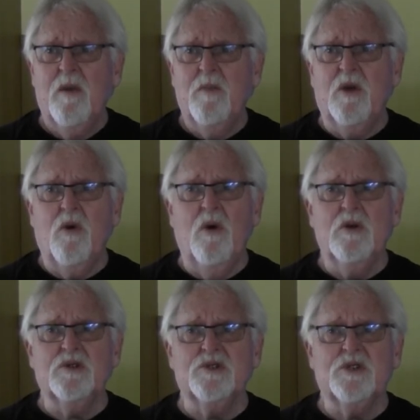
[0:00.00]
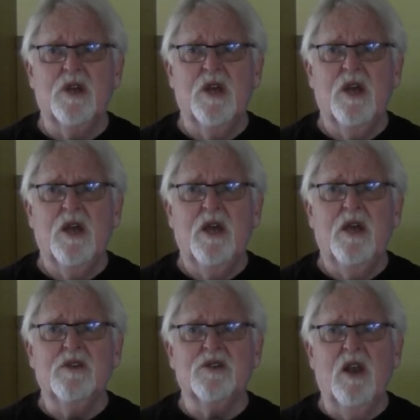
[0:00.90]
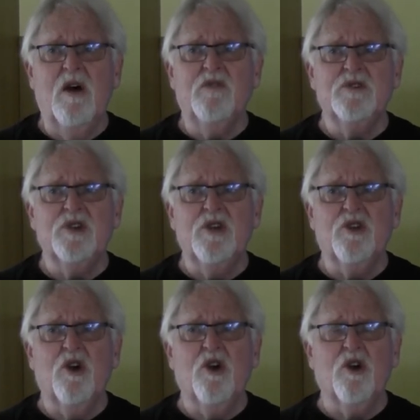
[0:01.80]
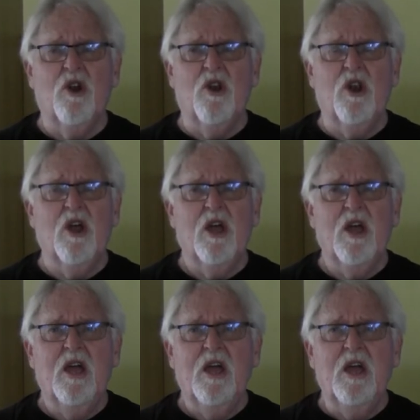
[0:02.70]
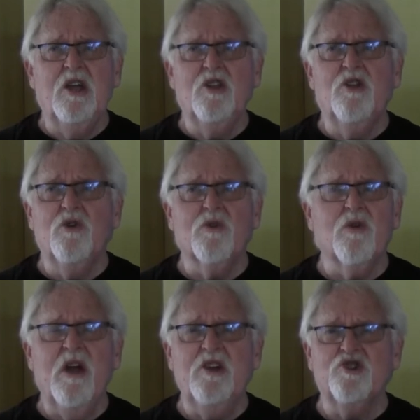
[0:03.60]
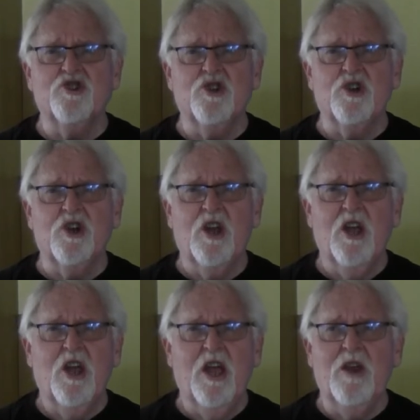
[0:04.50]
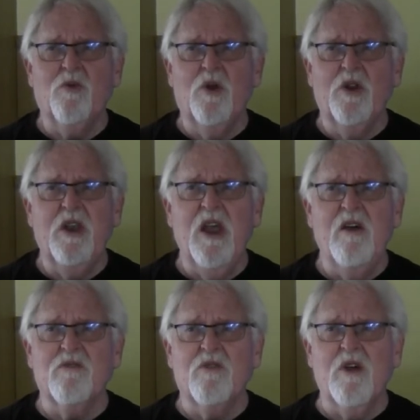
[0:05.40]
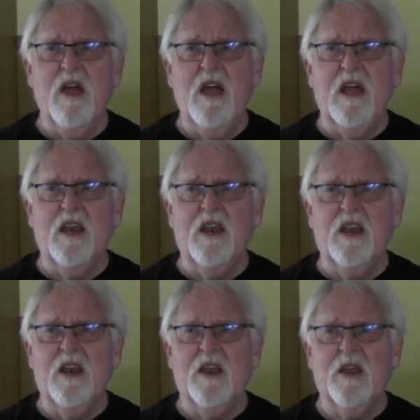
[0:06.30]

because his love is eternal in duration. It will never end.